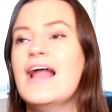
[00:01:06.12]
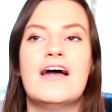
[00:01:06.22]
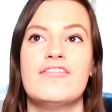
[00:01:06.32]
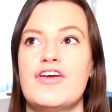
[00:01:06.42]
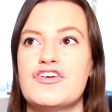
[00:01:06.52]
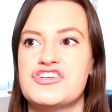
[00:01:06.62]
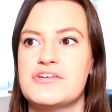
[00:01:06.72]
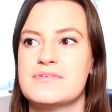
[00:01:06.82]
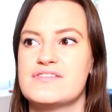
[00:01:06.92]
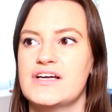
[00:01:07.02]
I love
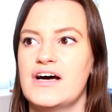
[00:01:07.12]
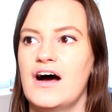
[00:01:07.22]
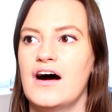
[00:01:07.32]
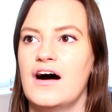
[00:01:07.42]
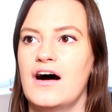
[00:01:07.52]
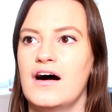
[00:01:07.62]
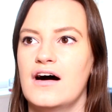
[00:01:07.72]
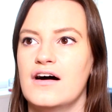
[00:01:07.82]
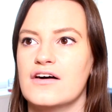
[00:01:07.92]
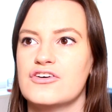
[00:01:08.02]
YouTubers that
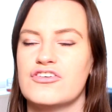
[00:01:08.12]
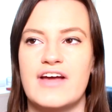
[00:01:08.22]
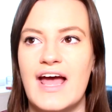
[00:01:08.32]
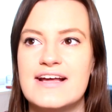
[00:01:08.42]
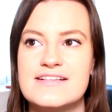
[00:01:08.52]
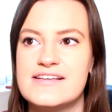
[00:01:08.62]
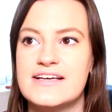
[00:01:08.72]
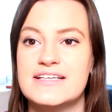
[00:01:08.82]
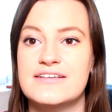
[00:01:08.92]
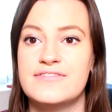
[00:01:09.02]
are
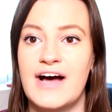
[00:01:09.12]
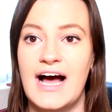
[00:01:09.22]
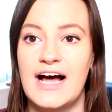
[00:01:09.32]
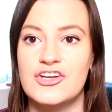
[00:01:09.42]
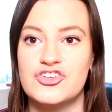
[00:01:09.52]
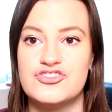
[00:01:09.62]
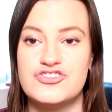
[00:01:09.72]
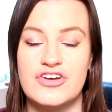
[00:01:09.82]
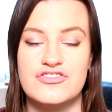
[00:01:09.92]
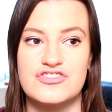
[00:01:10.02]
creative
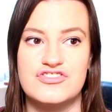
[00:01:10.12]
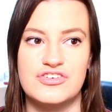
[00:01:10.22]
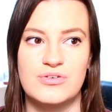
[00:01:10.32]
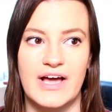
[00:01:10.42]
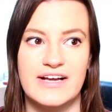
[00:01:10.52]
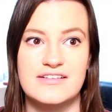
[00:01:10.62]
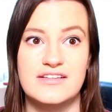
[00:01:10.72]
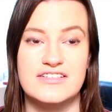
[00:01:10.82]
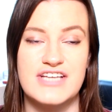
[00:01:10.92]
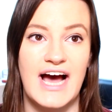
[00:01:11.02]
and don't just do
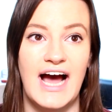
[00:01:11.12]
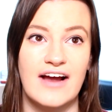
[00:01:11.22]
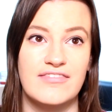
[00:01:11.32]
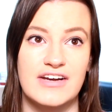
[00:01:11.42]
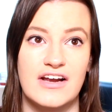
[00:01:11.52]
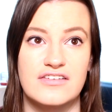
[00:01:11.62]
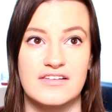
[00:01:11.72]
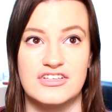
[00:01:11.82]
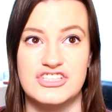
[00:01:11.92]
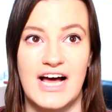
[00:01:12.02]
like the tag videos
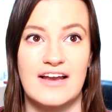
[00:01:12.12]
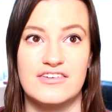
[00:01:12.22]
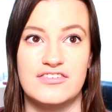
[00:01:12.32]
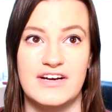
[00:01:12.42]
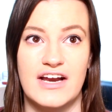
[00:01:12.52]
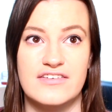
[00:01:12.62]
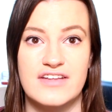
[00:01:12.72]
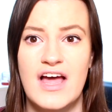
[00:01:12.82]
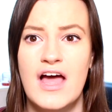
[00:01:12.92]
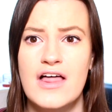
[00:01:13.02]
and the challenge
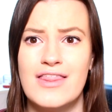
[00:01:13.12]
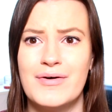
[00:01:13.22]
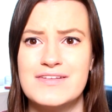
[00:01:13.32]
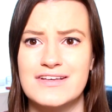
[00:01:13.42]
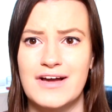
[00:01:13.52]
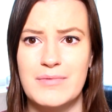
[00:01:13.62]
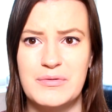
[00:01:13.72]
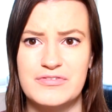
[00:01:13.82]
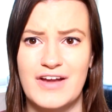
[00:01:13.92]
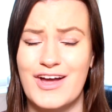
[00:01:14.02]
videos. The ones that come
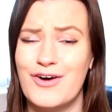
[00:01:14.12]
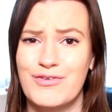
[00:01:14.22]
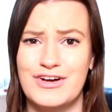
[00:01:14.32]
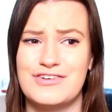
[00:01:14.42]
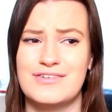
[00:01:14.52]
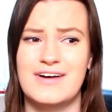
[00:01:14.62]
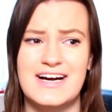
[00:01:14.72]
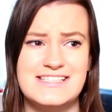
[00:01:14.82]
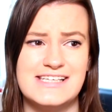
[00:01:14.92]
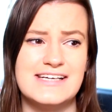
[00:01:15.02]
up with like original
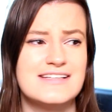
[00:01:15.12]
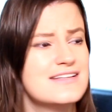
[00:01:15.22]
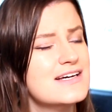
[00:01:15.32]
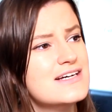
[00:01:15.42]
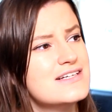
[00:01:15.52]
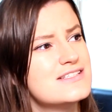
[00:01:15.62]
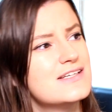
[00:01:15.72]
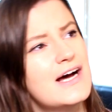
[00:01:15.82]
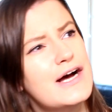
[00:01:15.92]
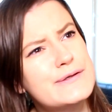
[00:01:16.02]
ideas.
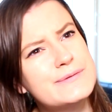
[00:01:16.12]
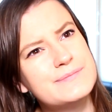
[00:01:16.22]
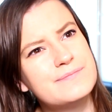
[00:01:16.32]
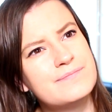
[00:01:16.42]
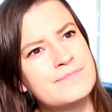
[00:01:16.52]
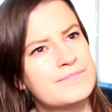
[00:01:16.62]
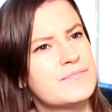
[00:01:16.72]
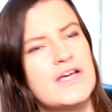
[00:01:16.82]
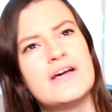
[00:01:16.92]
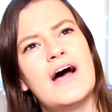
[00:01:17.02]
So
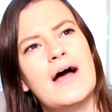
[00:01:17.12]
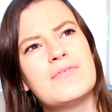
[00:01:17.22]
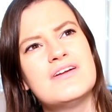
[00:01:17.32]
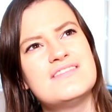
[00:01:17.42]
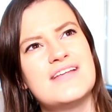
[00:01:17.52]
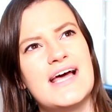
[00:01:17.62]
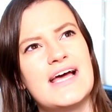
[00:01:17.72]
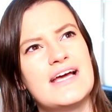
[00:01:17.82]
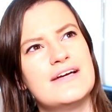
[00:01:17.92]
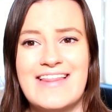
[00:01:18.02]
I'm gonna
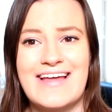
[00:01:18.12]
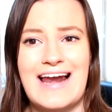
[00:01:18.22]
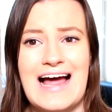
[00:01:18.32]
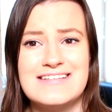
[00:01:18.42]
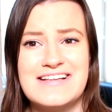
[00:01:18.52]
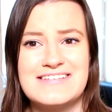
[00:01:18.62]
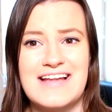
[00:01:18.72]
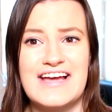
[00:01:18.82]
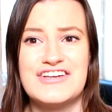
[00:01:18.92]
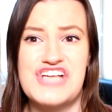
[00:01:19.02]
say the
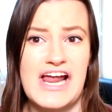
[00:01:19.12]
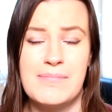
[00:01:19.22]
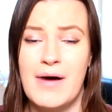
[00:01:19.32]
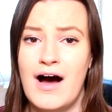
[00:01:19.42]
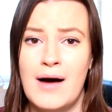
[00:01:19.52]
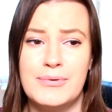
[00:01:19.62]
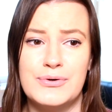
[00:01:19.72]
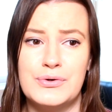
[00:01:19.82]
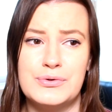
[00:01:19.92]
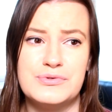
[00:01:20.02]
classics like Jenna
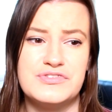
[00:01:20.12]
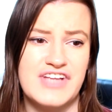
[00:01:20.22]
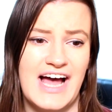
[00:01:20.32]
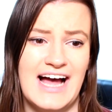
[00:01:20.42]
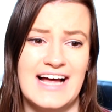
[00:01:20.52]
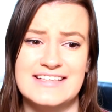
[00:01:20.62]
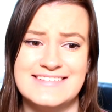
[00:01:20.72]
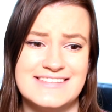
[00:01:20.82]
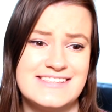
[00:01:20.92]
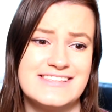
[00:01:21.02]
Marbles
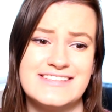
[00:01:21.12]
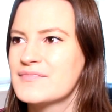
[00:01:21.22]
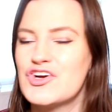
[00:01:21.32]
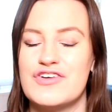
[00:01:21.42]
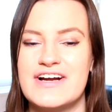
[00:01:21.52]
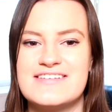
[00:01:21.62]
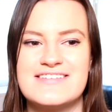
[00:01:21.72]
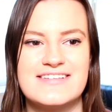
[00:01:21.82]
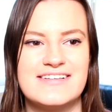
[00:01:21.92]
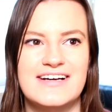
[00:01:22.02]
and
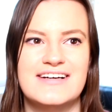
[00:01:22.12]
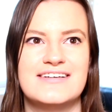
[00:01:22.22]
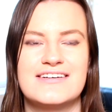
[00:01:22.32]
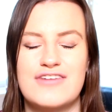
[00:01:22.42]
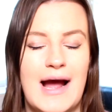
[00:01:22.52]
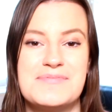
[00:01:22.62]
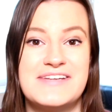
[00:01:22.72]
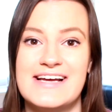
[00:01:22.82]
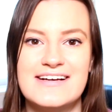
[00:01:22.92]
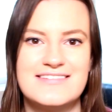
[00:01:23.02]
Chris
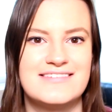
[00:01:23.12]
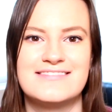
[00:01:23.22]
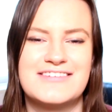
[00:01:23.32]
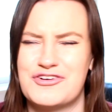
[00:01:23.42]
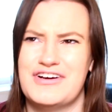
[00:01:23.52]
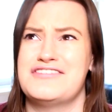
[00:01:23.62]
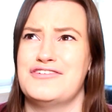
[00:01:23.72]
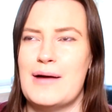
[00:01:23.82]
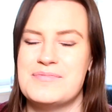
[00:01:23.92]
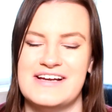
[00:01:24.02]
Crabsticks.
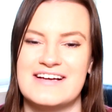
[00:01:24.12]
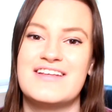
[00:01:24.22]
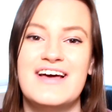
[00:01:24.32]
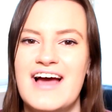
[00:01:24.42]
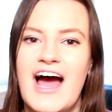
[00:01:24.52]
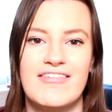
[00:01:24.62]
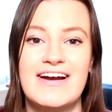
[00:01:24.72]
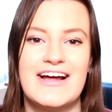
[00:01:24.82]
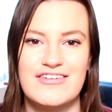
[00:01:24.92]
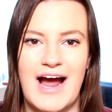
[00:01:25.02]
I
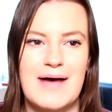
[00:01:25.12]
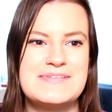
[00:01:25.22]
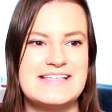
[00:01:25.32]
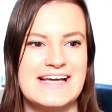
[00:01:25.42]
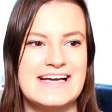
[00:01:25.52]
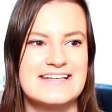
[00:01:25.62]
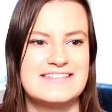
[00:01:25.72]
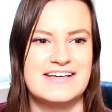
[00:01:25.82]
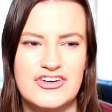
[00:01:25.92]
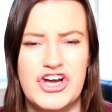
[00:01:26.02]
really like
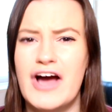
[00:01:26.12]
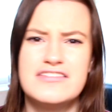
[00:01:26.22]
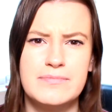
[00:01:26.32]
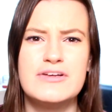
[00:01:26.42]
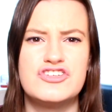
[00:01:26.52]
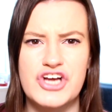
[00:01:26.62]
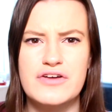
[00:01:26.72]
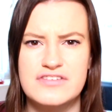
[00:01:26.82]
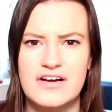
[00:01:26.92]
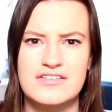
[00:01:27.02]
Crabsticks. I suppose
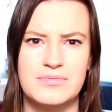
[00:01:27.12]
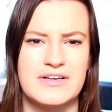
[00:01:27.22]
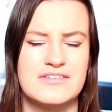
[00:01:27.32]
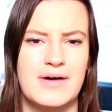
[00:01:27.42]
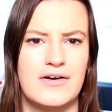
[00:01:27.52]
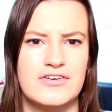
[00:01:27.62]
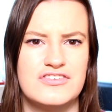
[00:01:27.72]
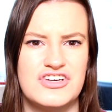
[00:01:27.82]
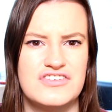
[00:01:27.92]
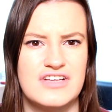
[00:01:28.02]
Joe Suggs one as well,
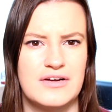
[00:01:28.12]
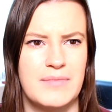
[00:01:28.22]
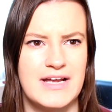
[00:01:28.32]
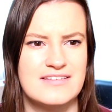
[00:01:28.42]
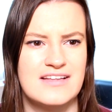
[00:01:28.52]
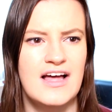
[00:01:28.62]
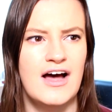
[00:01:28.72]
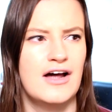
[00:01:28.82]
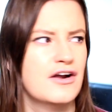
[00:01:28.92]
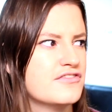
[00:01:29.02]
because Joe Sugg makes
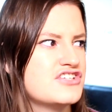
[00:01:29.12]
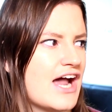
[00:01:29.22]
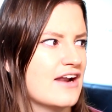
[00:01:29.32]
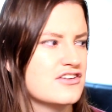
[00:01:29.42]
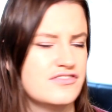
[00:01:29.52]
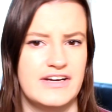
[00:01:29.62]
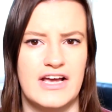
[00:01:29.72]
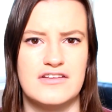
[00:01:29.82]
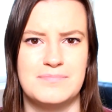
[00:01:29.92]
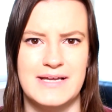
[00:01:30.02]
a lot of challenge
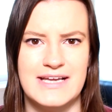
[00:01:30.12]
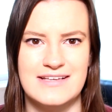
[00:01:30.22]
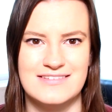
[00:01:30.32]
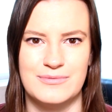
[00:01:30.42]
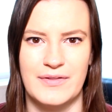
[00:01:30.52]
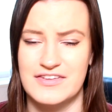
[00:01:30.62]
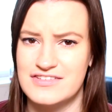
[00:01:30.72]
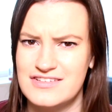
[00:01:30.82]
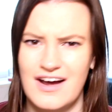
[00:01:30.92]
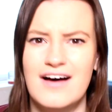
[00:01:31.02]
videos, but he's the one that
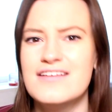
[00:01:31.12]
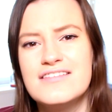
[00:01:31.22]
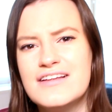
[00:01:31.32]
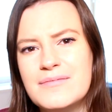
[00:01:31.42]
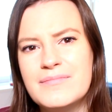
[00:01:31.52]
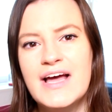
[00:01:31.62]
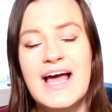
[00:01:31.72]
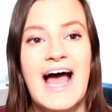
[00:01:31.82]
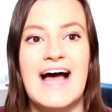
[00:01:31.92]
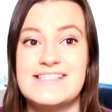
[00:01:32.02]
starts them.
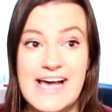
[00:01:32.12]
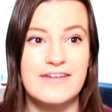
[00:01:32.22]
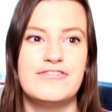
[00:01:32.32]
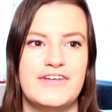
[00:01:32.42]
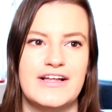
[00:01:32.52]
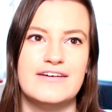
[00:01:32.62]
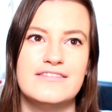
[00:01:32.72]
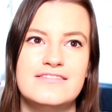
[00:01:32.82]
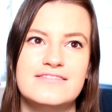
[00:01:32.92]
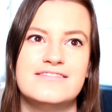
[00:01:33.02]
And Dan and Phil.